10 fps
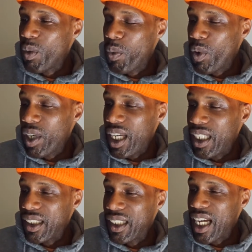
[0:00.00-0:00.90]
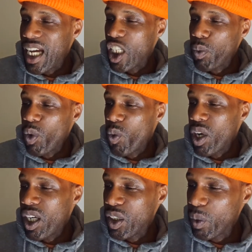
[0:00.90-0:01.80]
reported STIs per
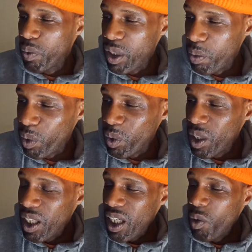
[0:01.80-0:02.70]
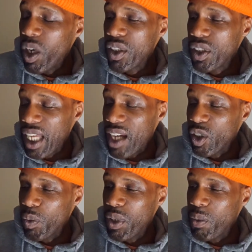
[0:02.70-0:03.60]

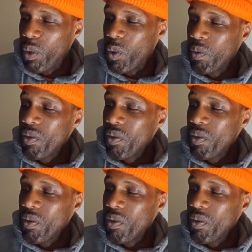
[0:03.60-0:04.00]
100,000 people.